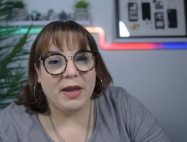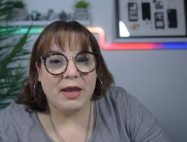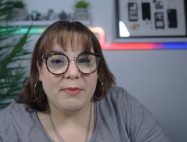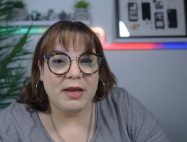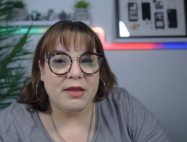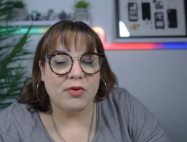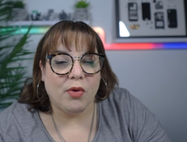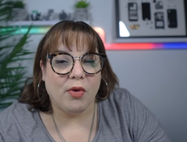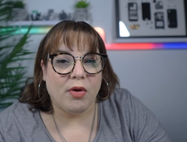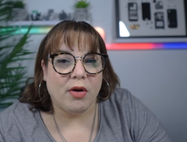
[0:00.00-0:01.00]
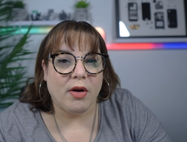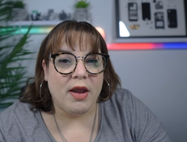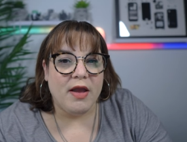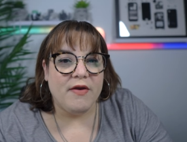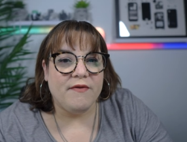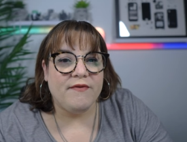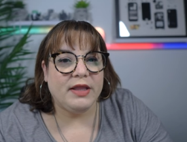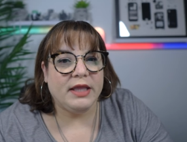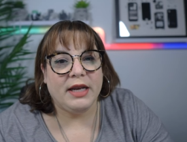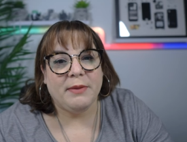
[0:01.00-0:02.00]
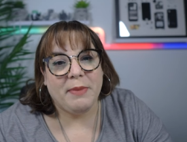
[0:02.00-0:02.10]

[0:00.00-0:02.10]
payments or filling in